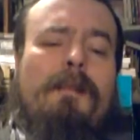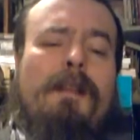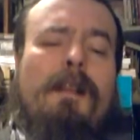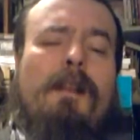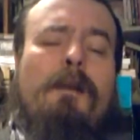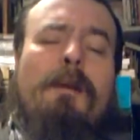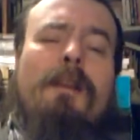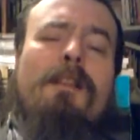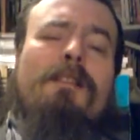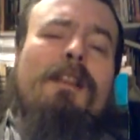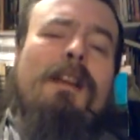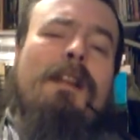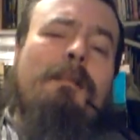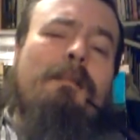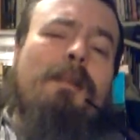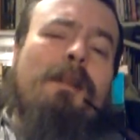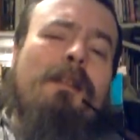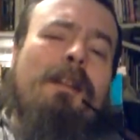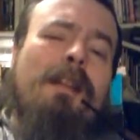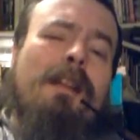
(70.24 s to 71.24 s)
Louisiana
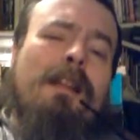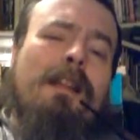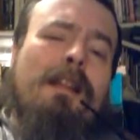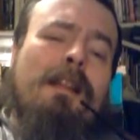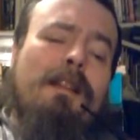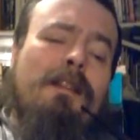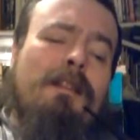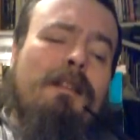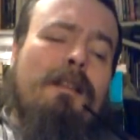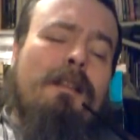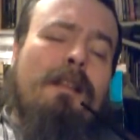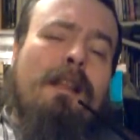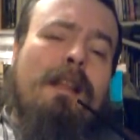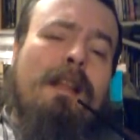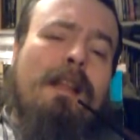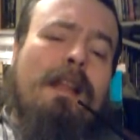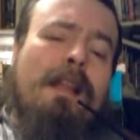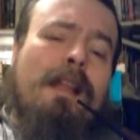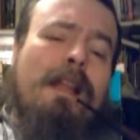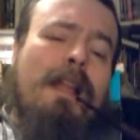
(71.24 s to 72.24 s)
Perique in it,
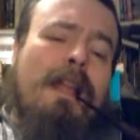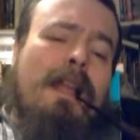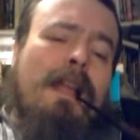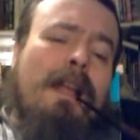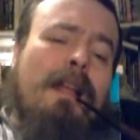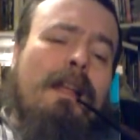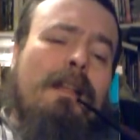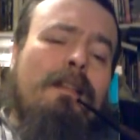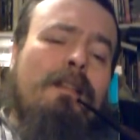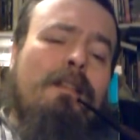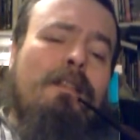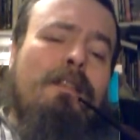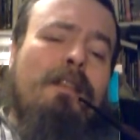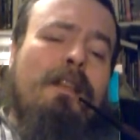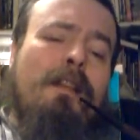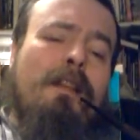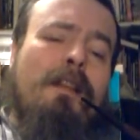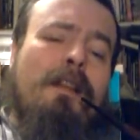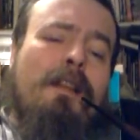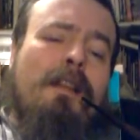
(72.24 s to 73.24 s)
and
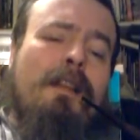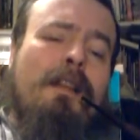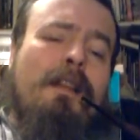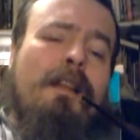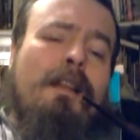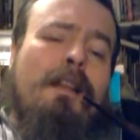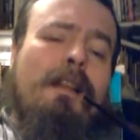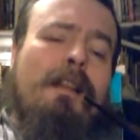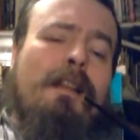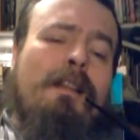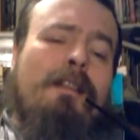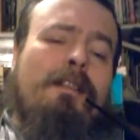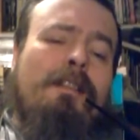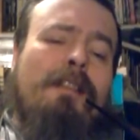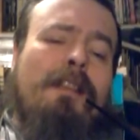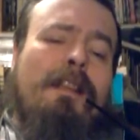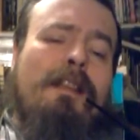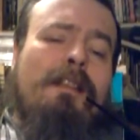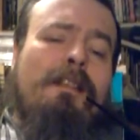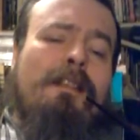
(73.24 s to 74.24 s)
it
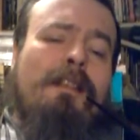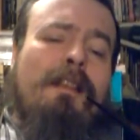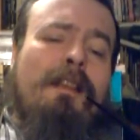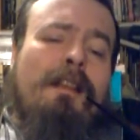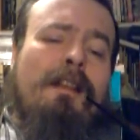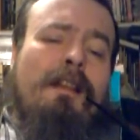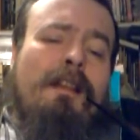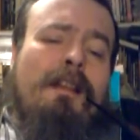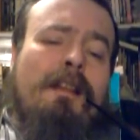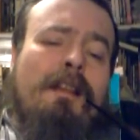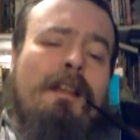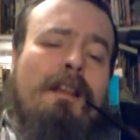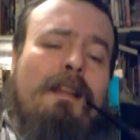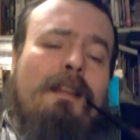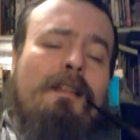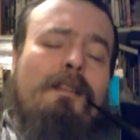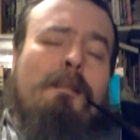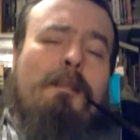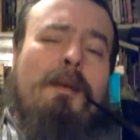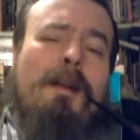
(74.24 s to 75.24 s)
says
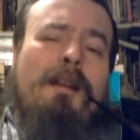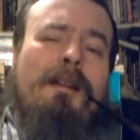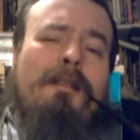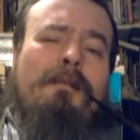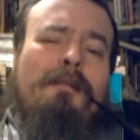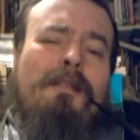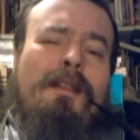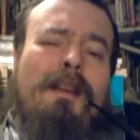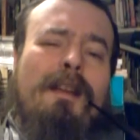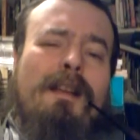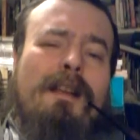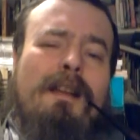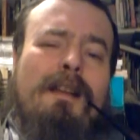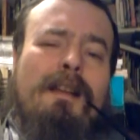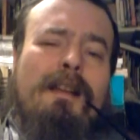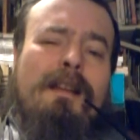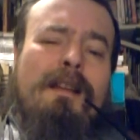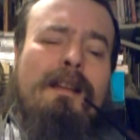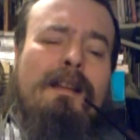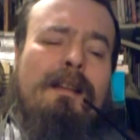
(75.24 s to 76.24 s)
it's a broken
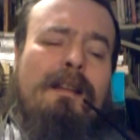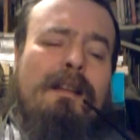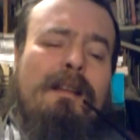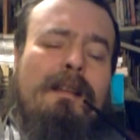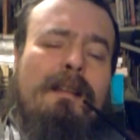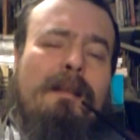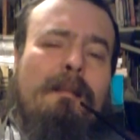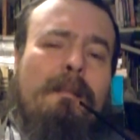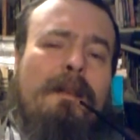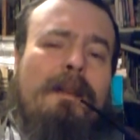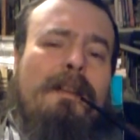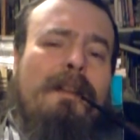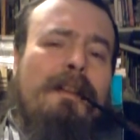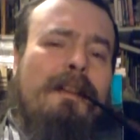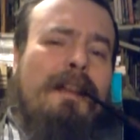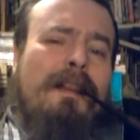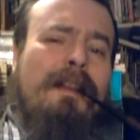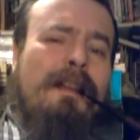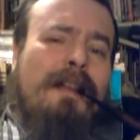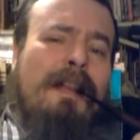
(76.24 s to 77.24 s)
flake. I
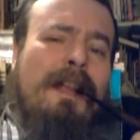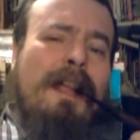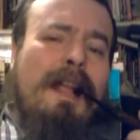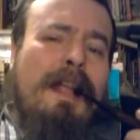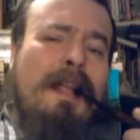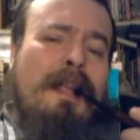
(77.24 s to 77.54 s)
don't get it.